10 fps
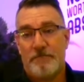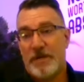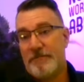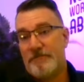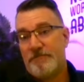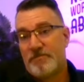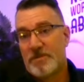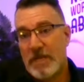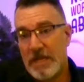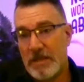but
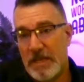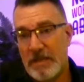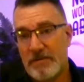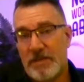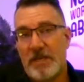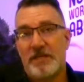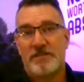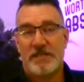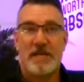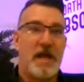he he he
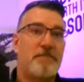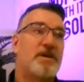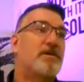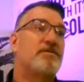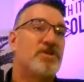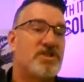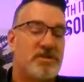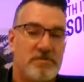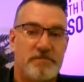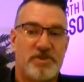said I'm going to
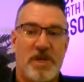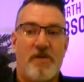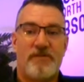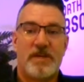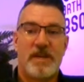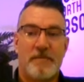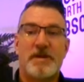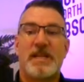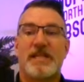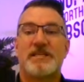just shelve it and I'm
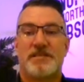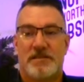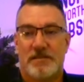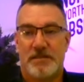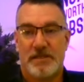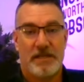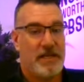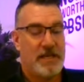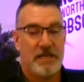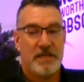going to listen, and
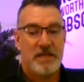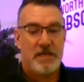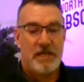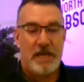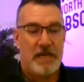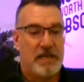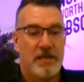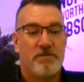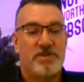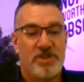and and
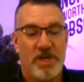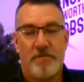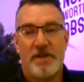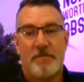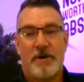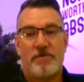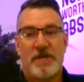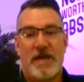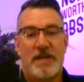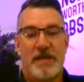he was a gentleman about
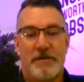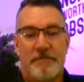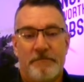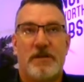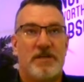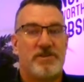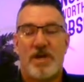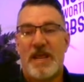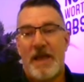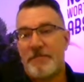that, and he's
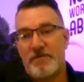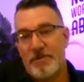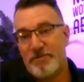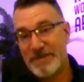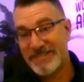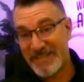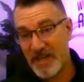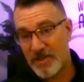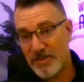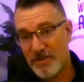not happy with me
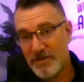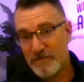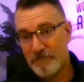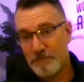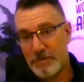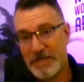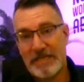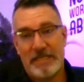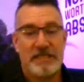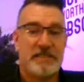still, sure, but
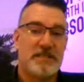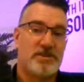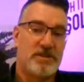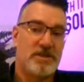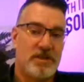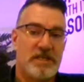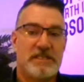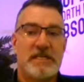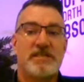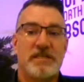at least he's
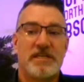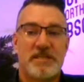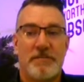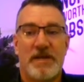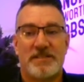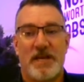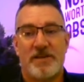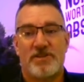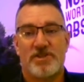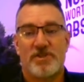he's listening to my
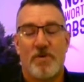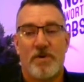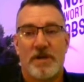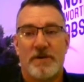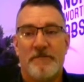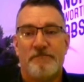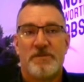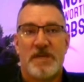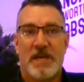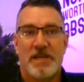side of the story.
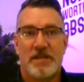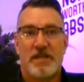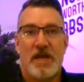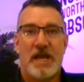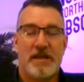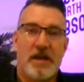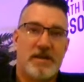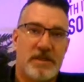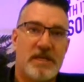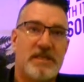And I, I
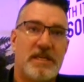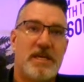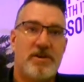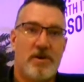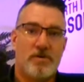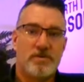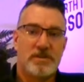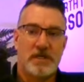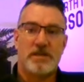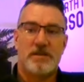think that he knows
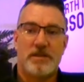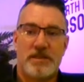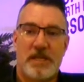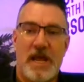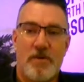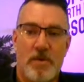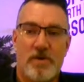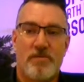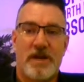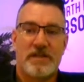that, that I
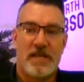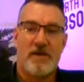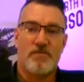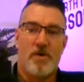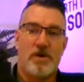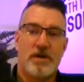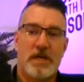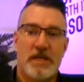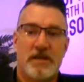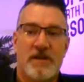will right that wrong.
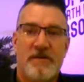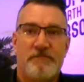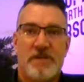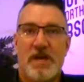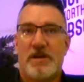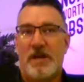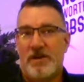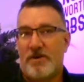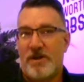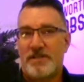And I,
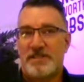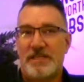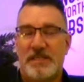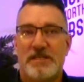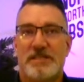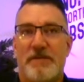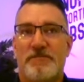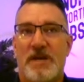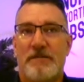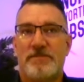I honestly think
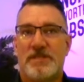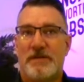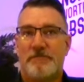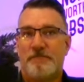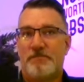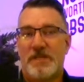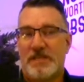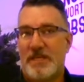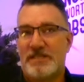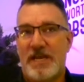sometimes that
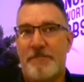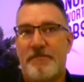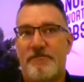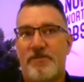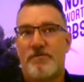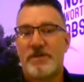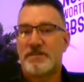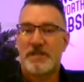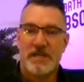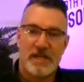things happen a
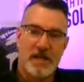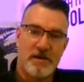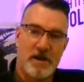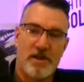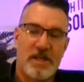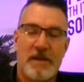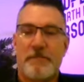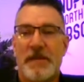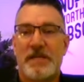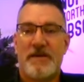reason, and I'll end up
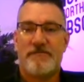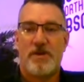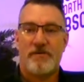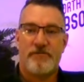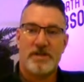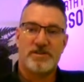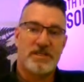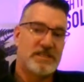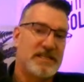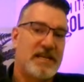being lifelong
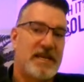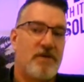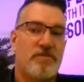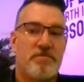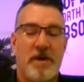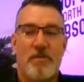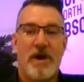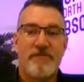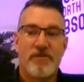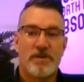friends. He sat down with my
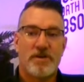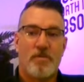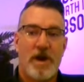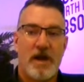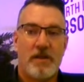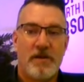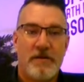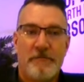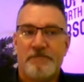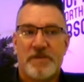wife for a little while,
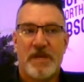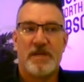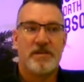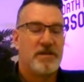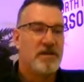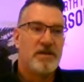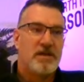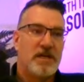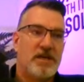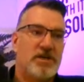and
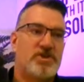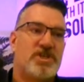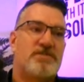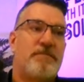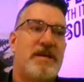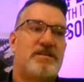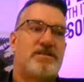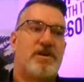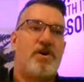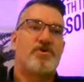it, it just
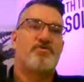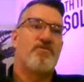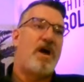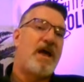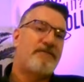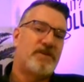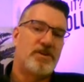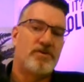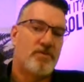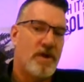makes our drive to
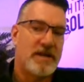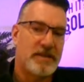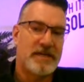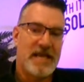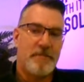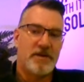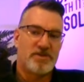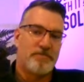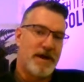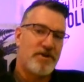do the right thing that
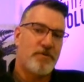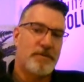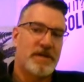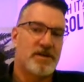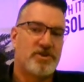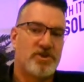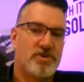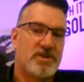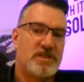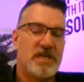much better because
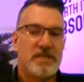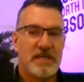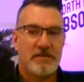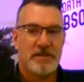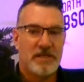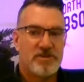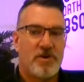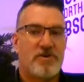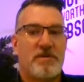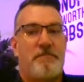you see that these
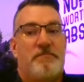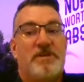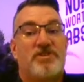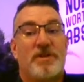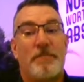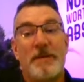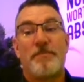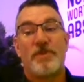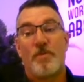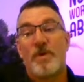are the these are the
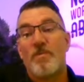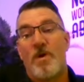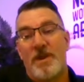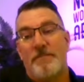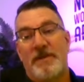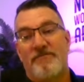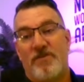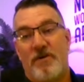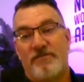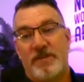people that we want to be
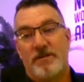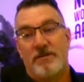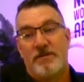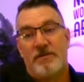involved in.